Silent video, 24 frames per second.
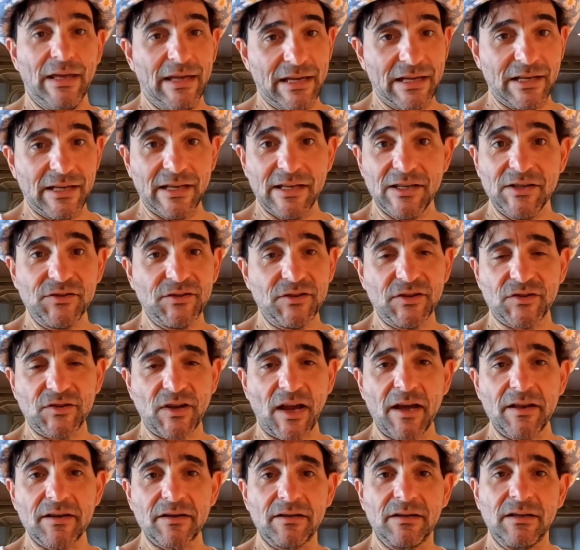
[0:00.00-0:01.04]
It is
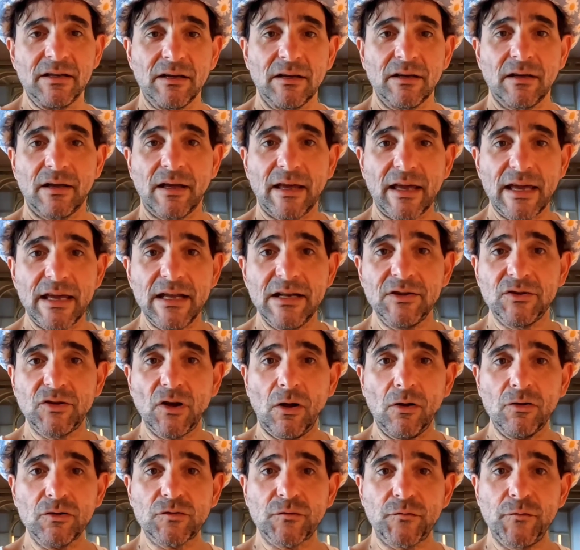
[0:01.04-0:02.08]
decided,
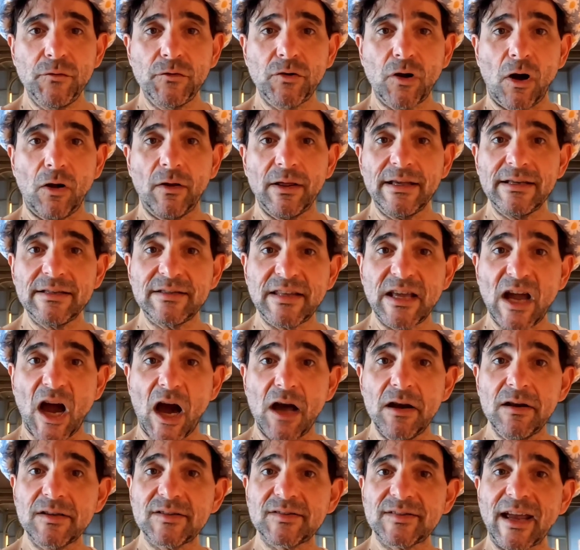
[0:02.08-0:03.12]
Indulge Food Hall is the
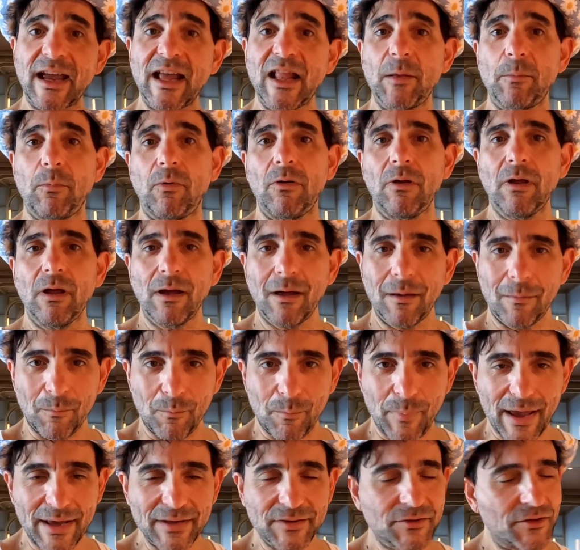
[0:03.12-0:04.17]
unassailable
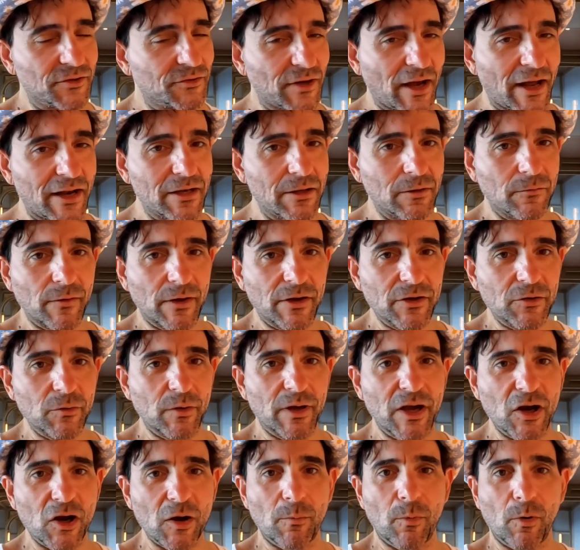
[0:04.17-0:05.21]
best dining
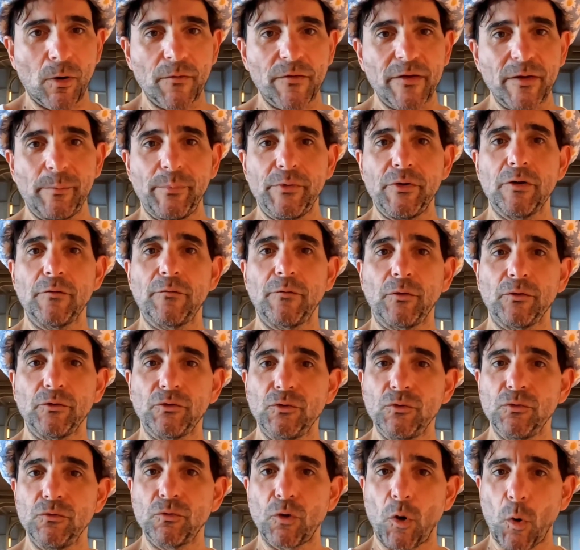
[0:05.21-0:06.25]
venue here aboard the beautiful
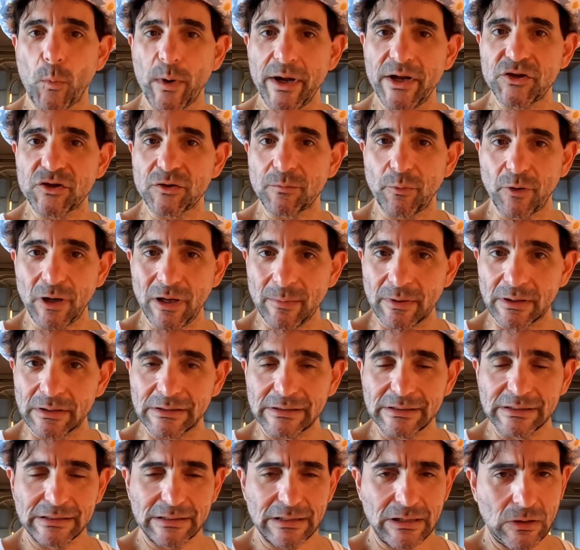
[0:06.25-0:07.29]
new Norwegian
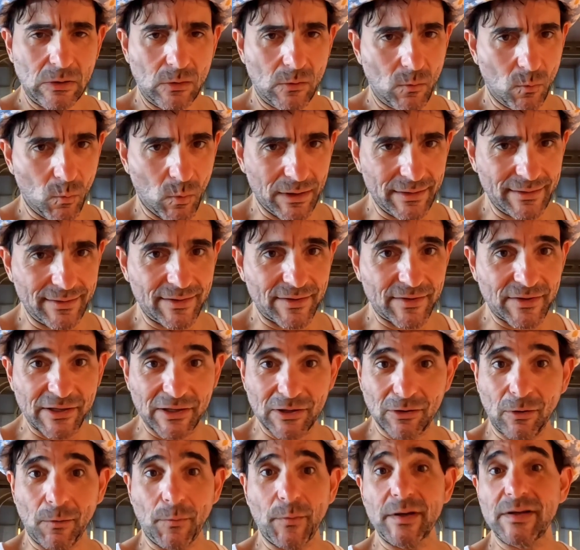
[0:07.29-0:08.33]
Prima. What
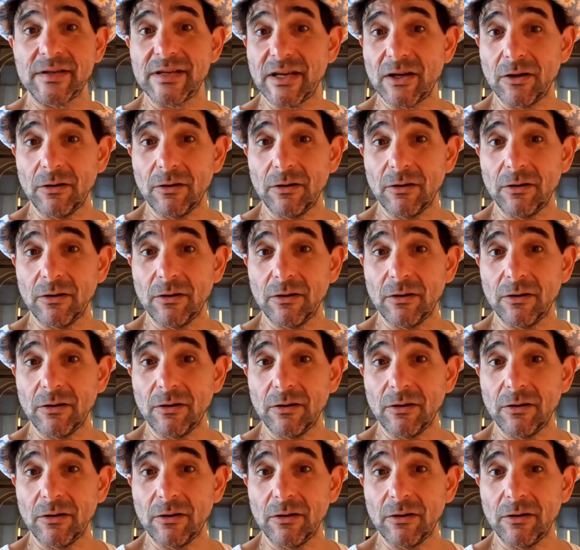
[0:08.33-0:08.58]
sealed the